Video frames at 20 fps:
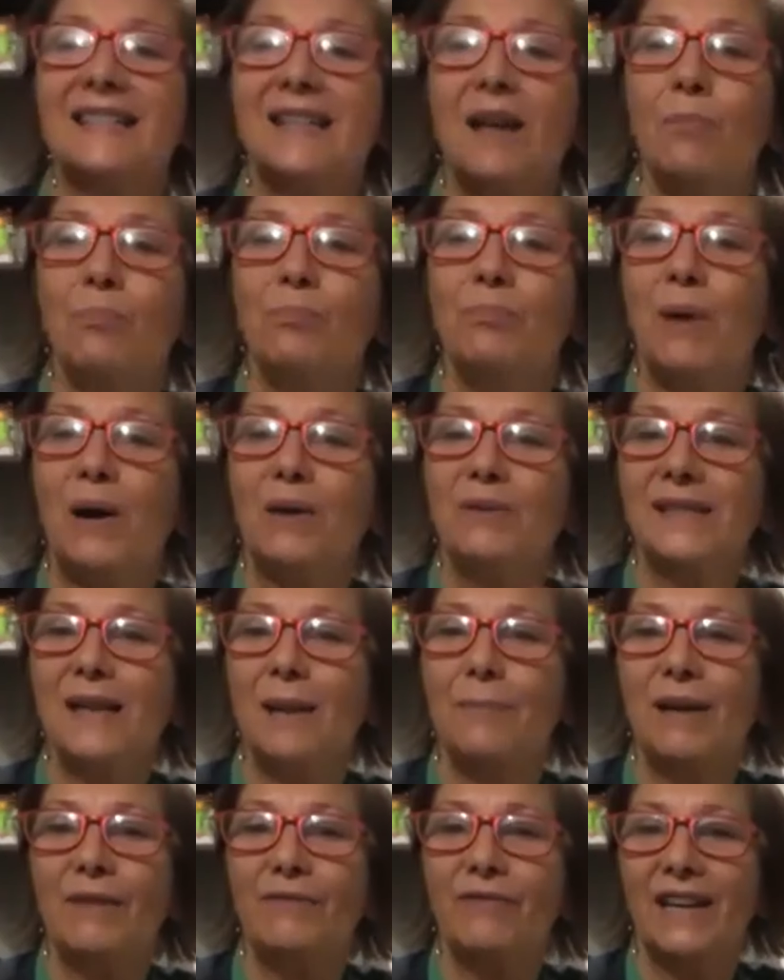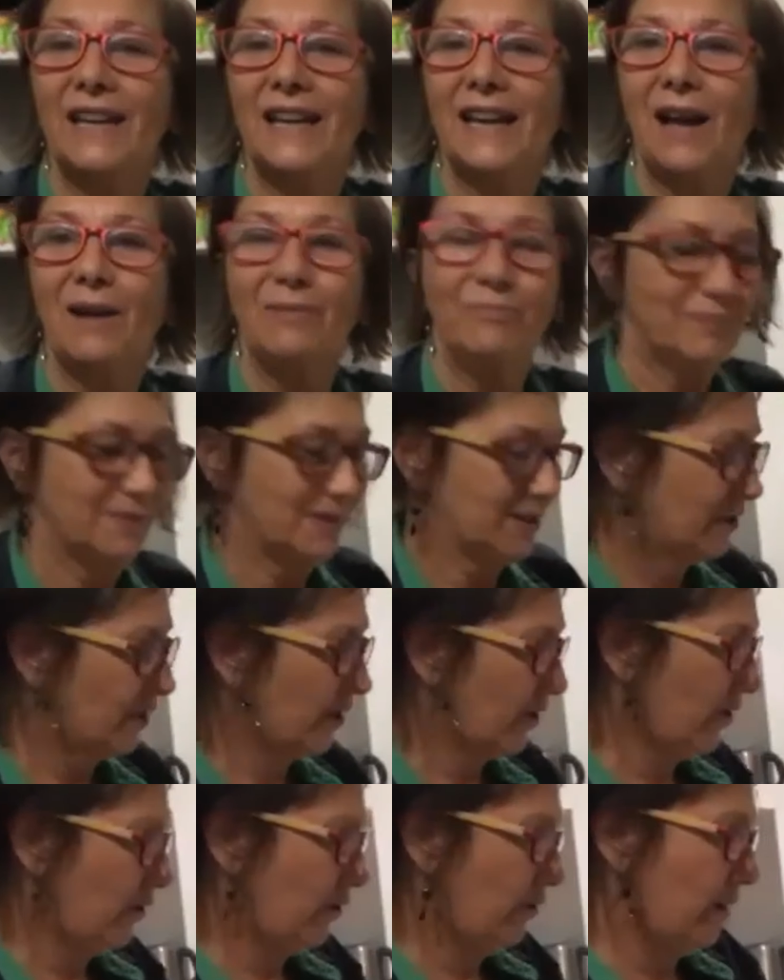some balsamic vinegar.
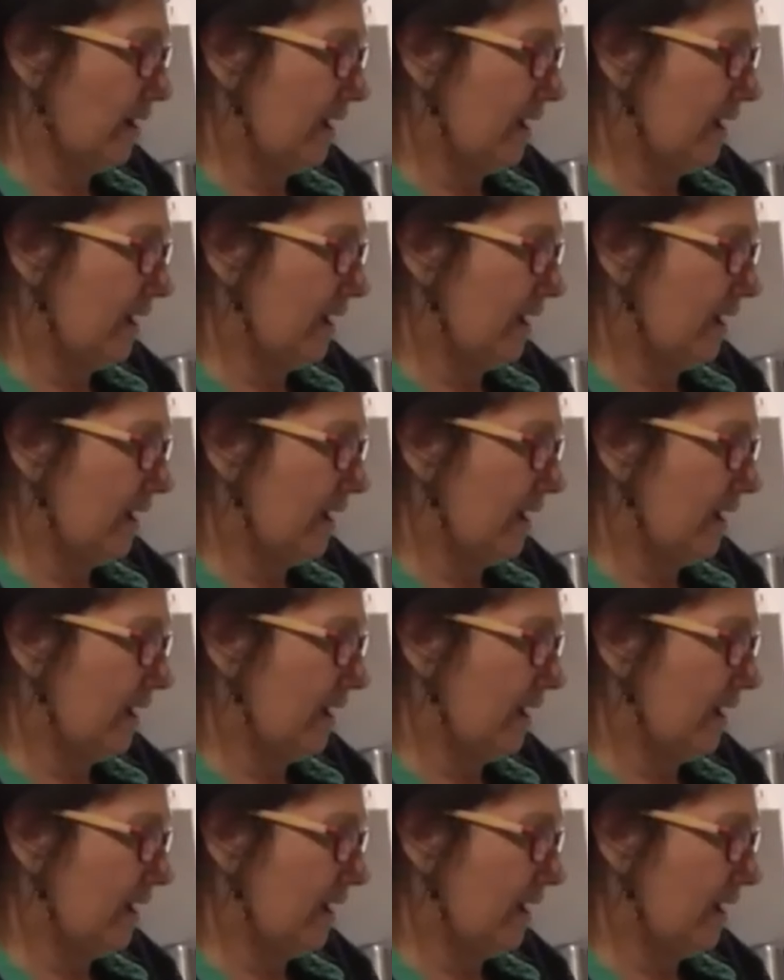So